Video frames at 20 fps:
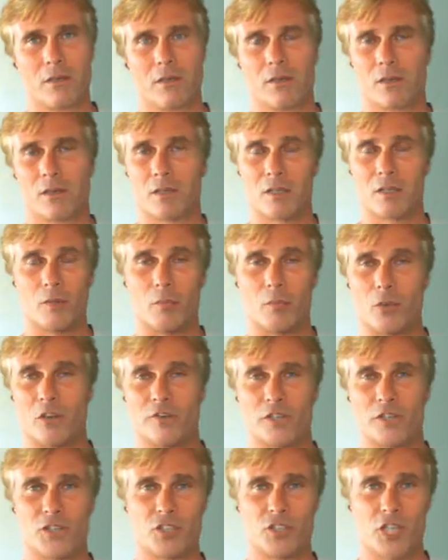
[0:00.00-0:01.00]
It's in a
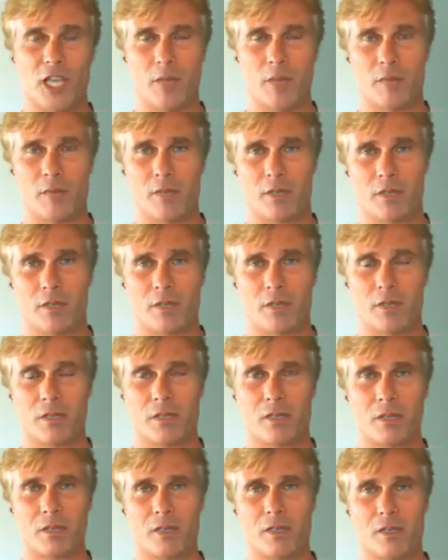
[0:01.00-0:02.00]
perfect shape.
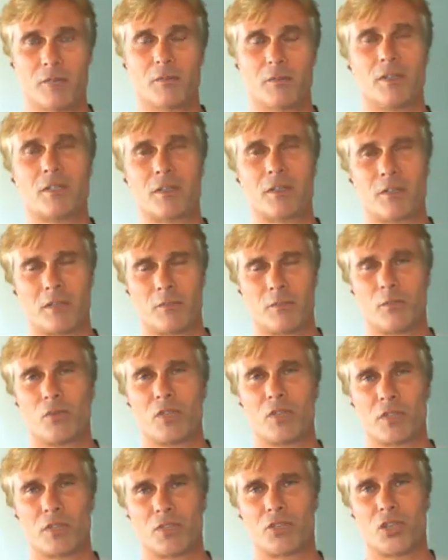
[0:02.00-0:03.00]
This is
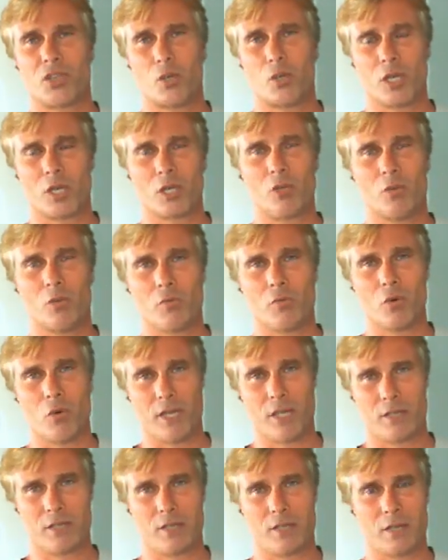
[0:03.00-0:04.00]
the critical point.
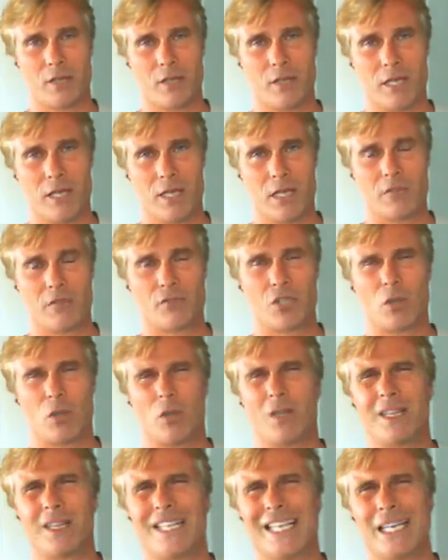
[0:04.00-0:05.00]
Okay, you have to go a
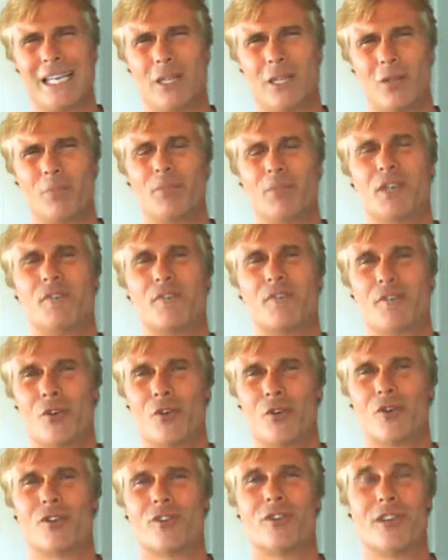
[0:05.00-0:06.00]
little bit
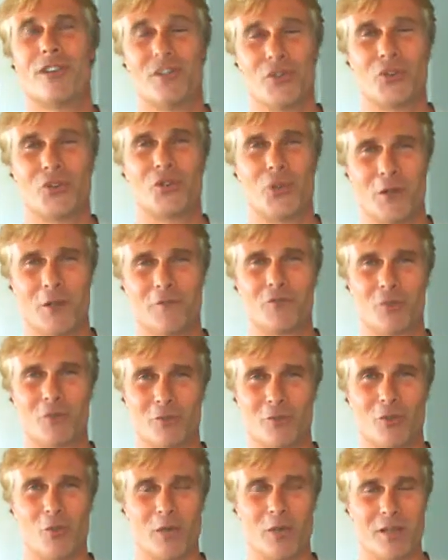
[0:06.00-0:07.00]
further than you're comfortable
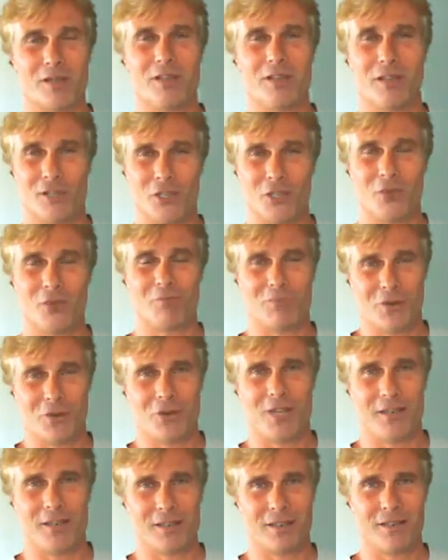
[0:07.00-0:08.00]
with. Don't burn
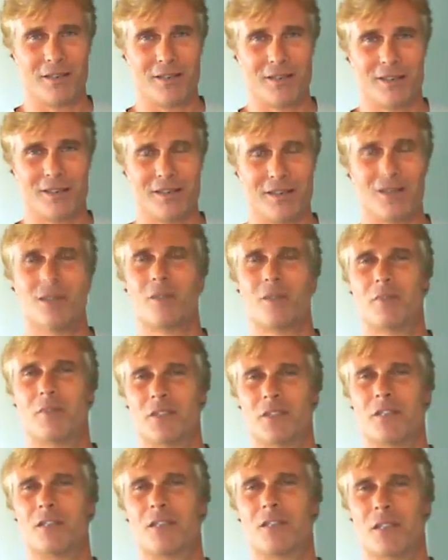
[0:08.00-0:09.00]
it. It's
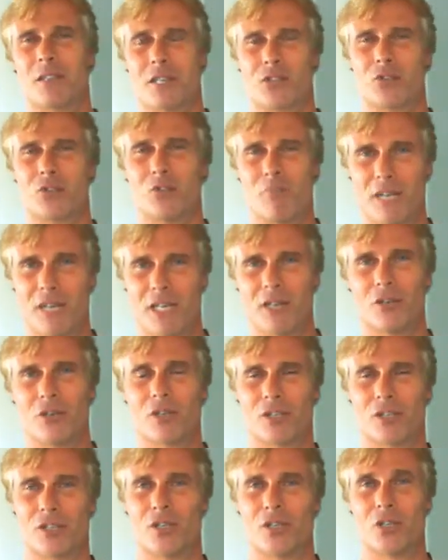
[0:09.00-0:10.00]
just an extra minute or
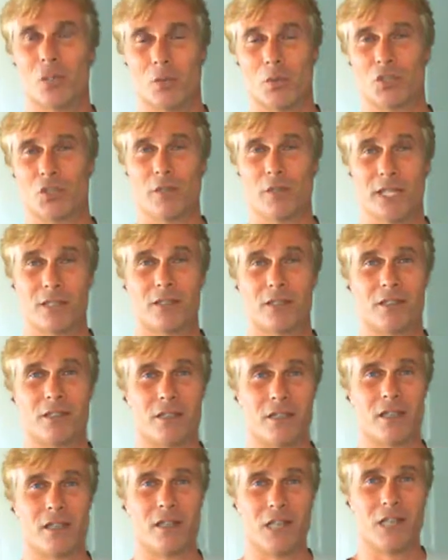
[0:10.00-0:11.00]
two, which means
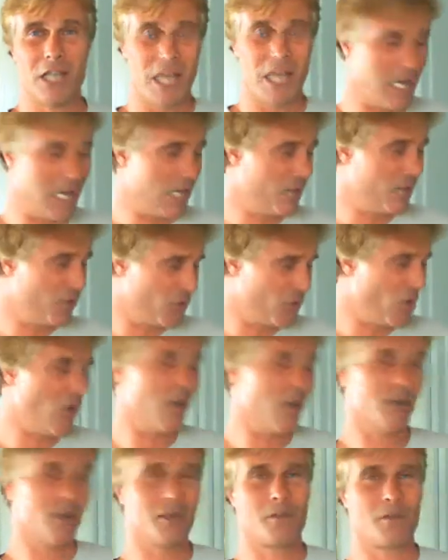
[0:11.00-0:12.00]
hands-on.